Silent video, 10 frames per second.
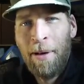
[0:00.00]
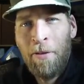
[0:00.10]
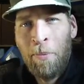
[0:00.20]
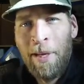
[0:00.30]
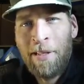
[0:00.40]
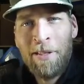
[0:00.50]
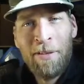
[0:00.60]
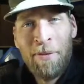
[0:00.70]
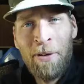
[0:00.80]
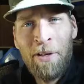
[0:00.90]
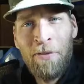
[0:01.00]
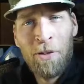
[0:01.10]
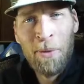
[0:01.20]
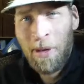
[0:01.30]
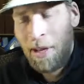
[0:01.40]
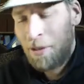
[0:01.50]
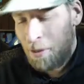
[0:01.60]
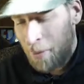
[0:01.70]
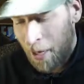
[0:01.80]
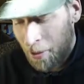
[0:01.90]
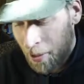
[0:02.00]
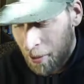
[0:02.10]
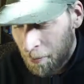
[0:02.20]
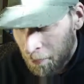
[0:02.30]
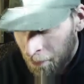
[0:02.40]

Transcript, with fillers: on the basis of their individual color and patterning,